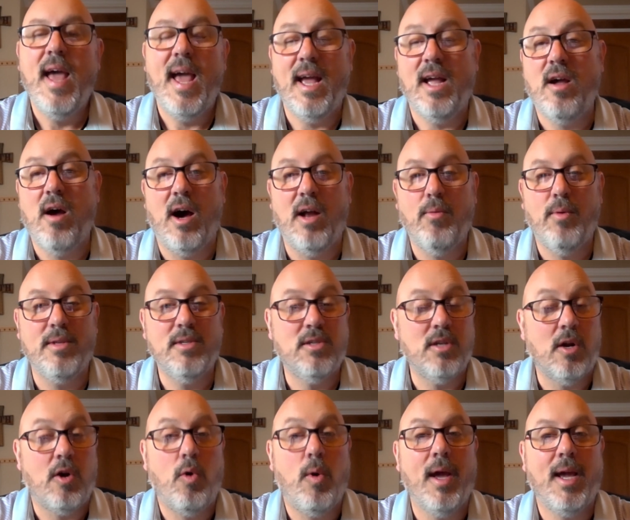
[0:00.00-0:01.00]
And God wants
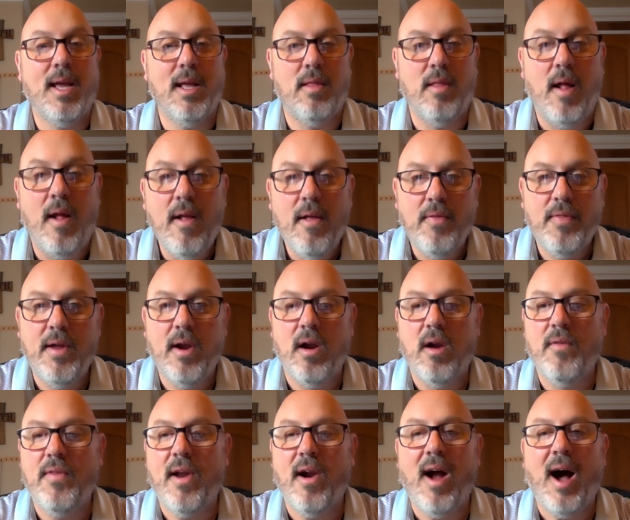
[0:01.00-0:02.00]
to quicken
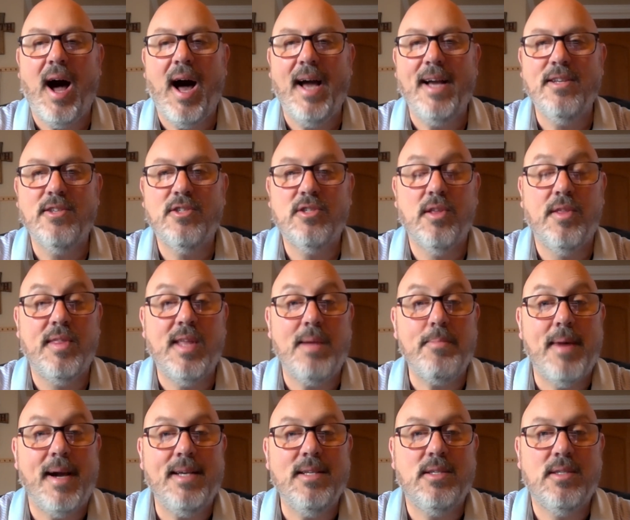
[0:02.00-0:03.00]
their eyes so that they
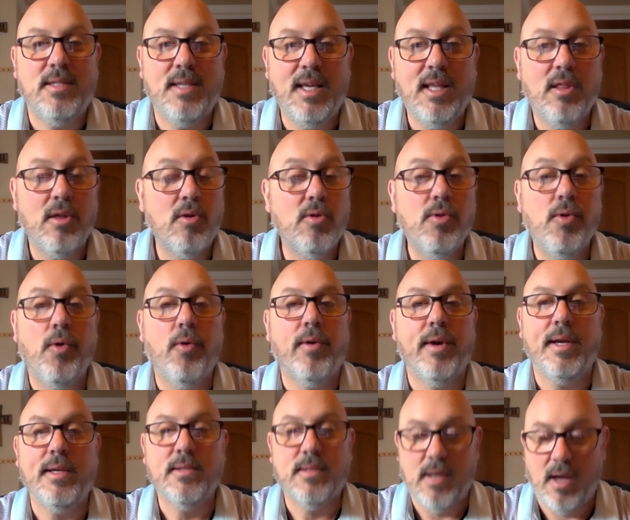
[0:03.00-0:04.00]
might see the
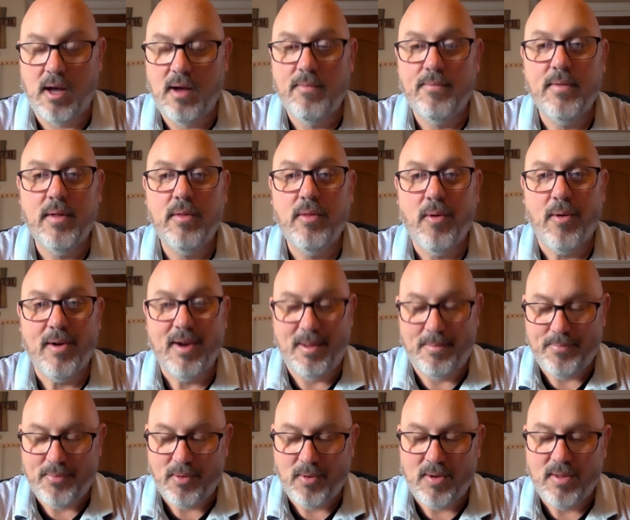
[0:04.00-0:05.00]
glories of the Lord
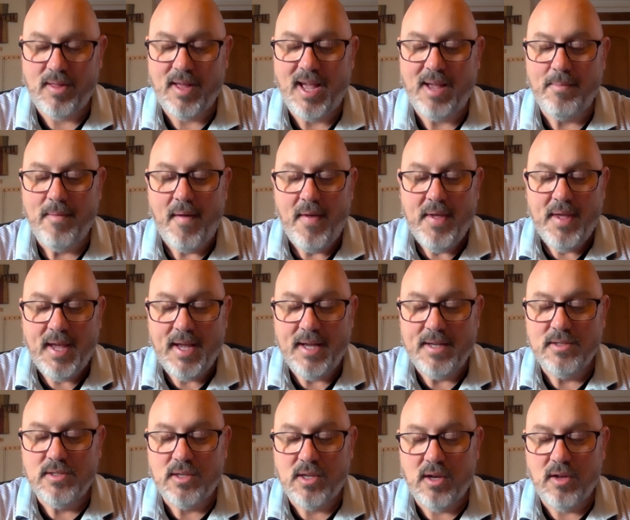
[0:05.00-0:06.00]
and proclaim
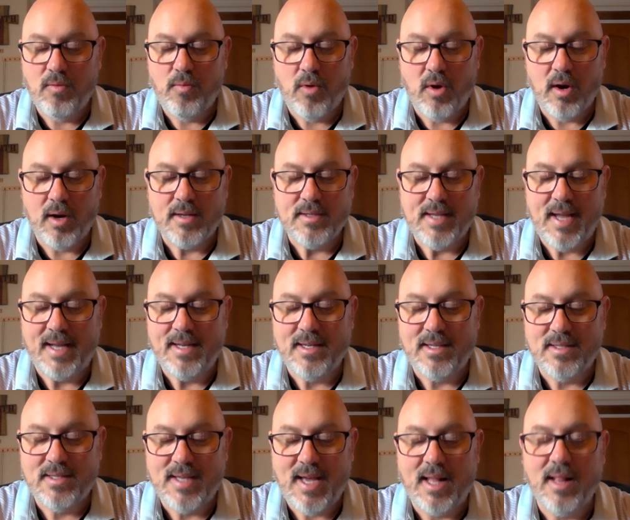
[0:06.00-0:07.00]
his good works, and
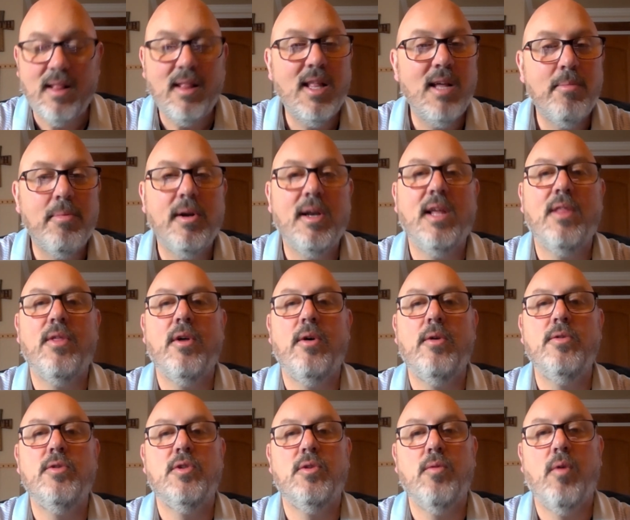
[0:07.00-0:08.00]
to set liberty
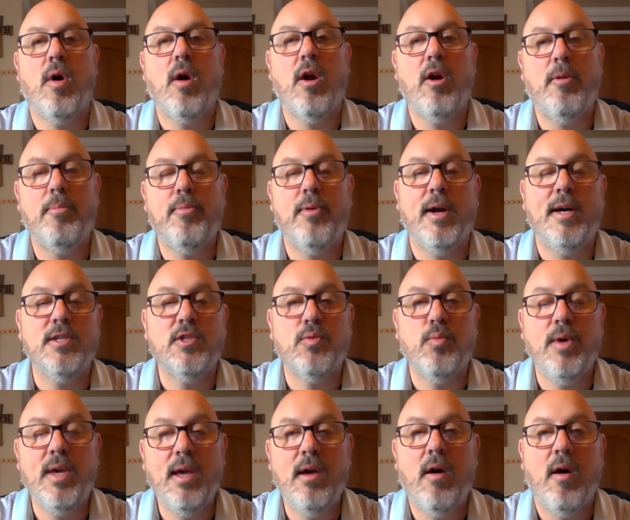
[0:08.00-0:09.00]
those who are oppressed.
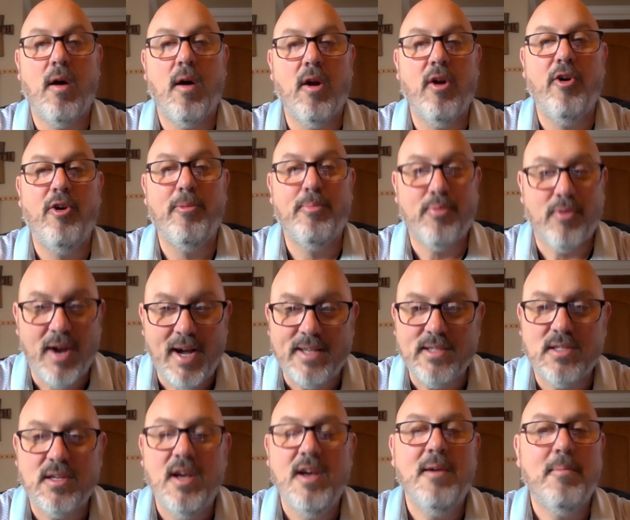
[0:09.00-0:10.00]
We are oppressed